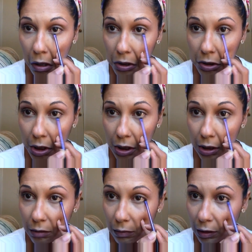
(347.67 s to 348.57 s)
starting
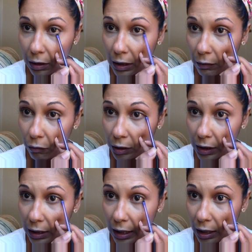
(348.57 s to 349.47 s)
in the middle and
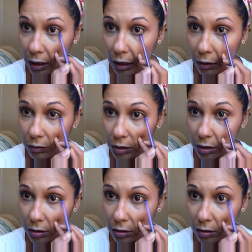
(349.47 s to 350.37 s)
working out
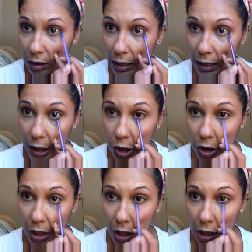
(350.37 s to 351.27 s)
to the edge,
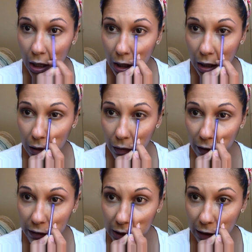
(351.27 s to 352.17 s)
and then
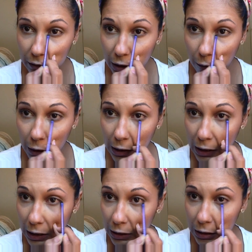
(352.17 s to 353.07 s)
whatever's left I'll work it
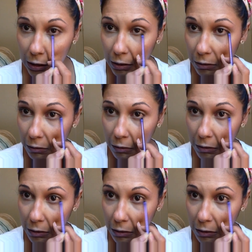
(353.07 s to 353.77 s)
in. So,